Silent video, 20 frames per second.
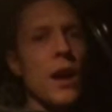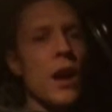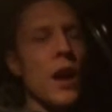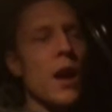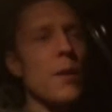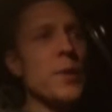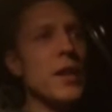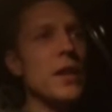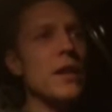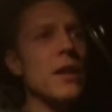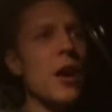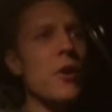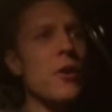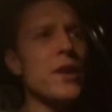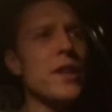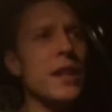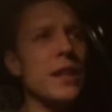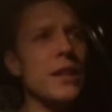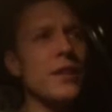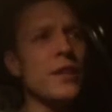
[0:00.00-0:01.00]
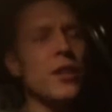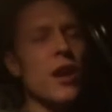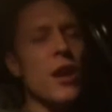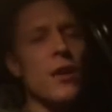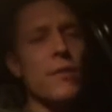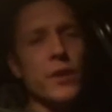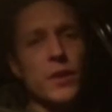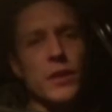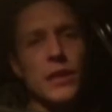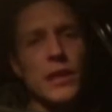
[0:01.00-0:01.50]
I mean, nowadays,
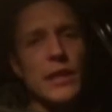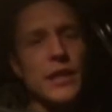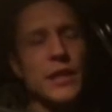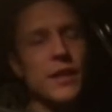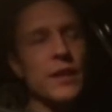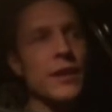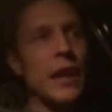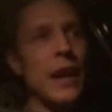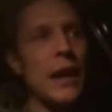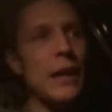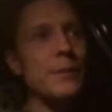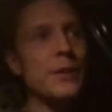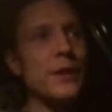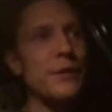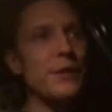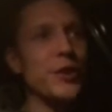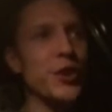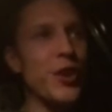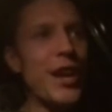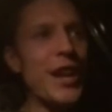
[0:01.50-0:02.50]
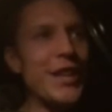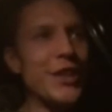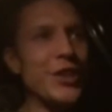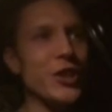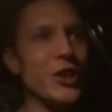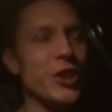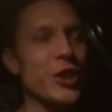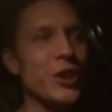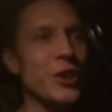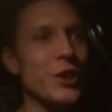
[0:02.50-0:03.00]
obviously, times have
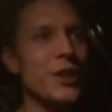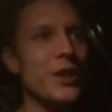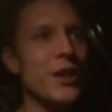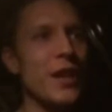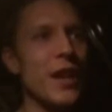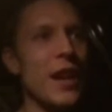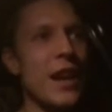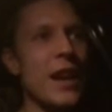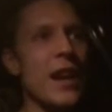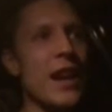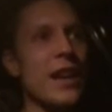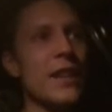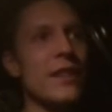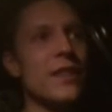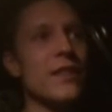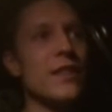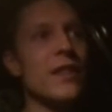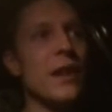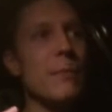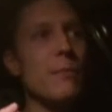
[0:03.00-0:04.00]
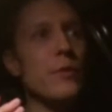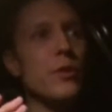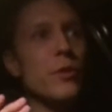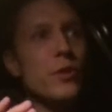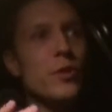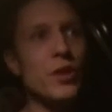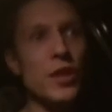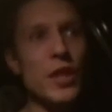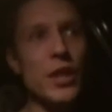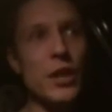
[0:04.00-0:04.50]
changed and the
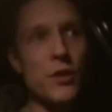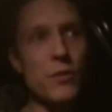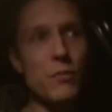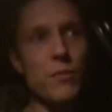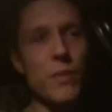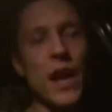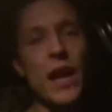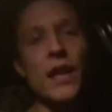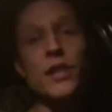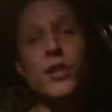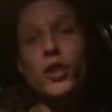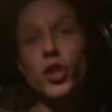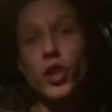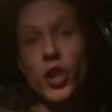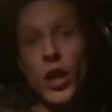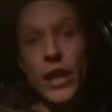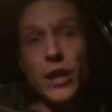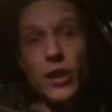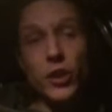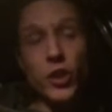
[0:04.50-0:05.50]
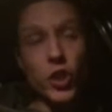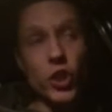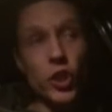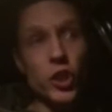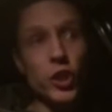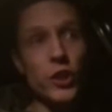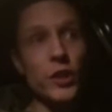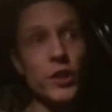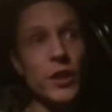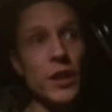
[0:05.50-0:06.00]
museum has
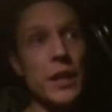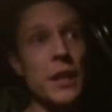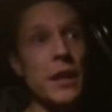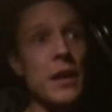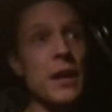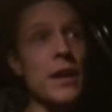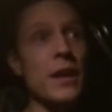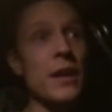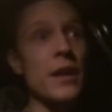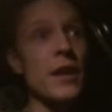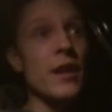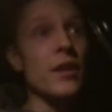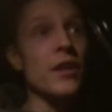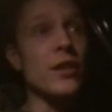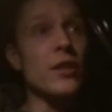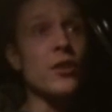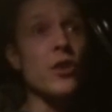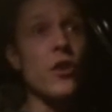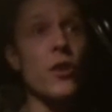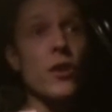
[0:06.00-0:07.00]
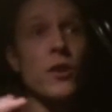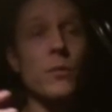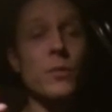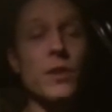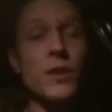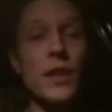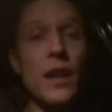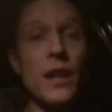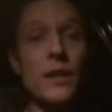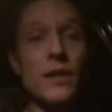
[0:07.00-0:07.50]
changed. The
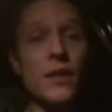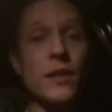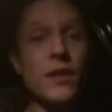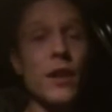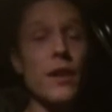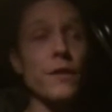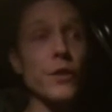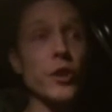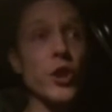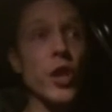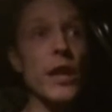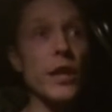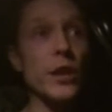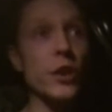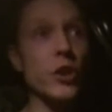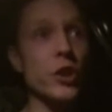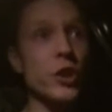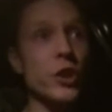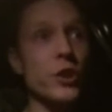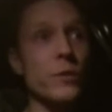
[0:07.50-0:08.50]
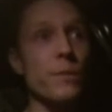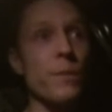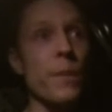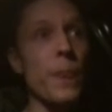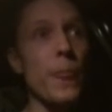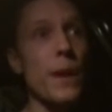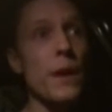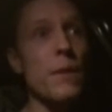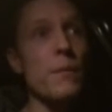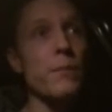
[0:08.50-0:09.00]
circumstances have changed.
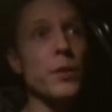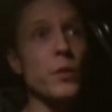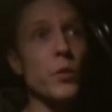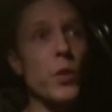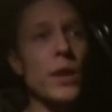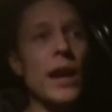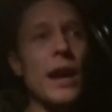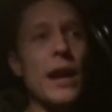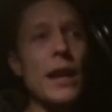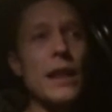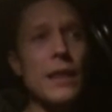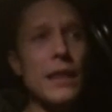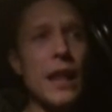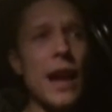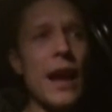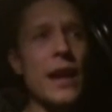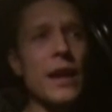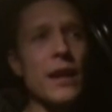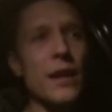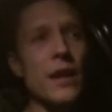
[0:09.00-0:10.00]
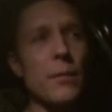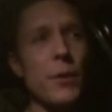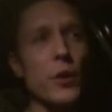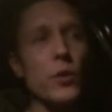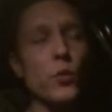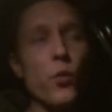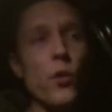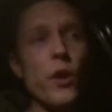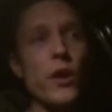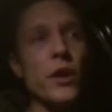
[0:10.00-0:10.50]
But what I like
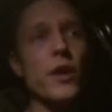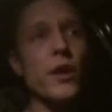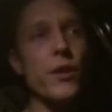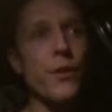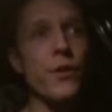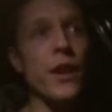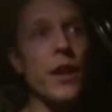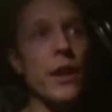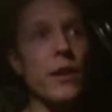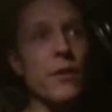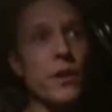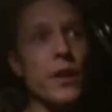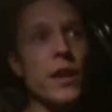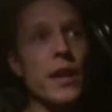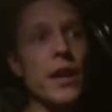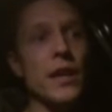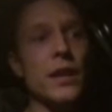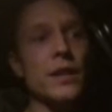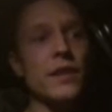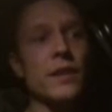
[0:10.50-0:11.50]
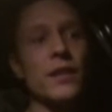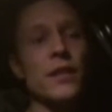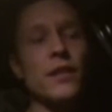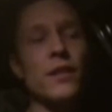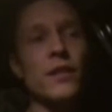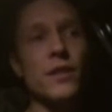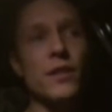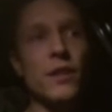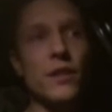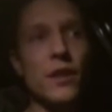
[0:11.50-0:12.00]
about working there is
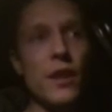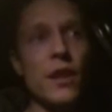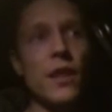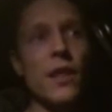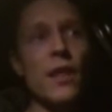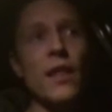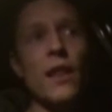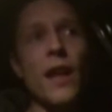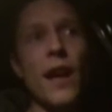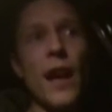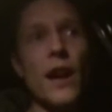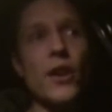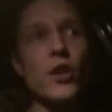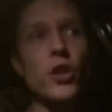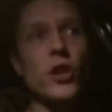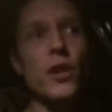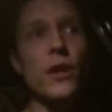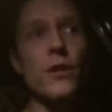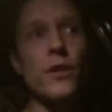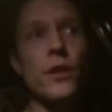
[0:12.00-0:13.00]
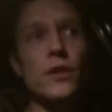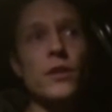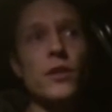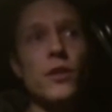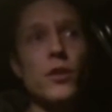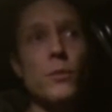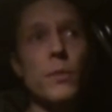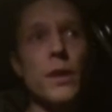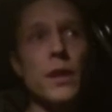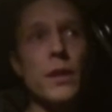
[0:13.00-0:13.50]
still actually this
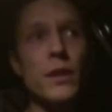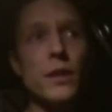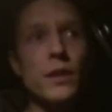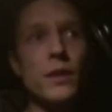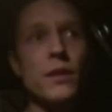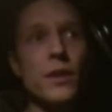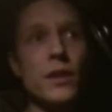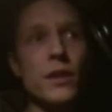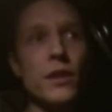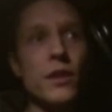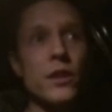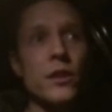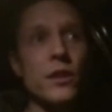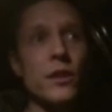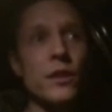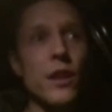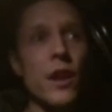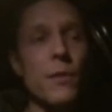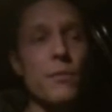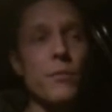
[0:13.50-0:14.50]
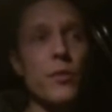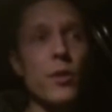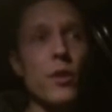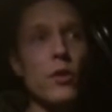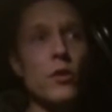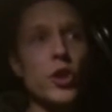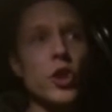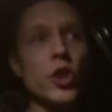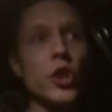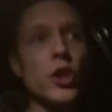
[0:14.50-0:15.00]
humanistic
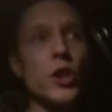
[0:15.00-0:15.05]
approach,